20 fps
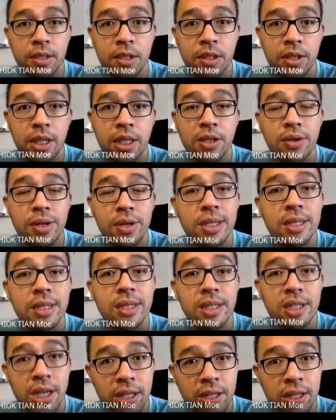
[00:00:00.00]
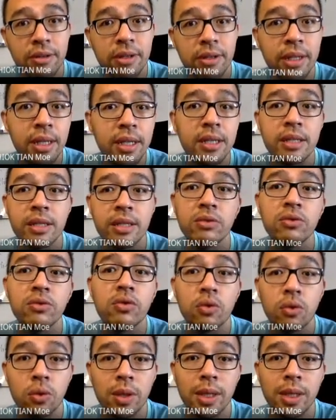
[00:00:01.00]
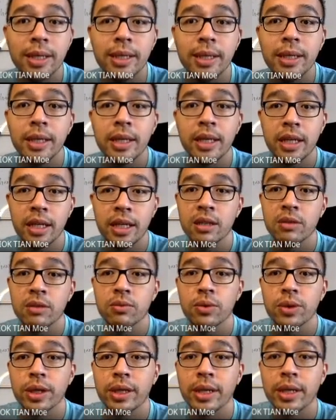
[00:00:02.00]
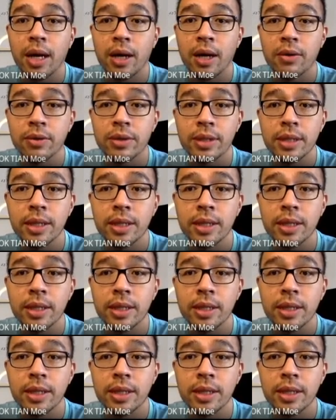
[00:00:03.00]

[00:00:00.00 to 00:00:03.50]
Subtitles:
Okay, so it's generally still cooler in a wooden house.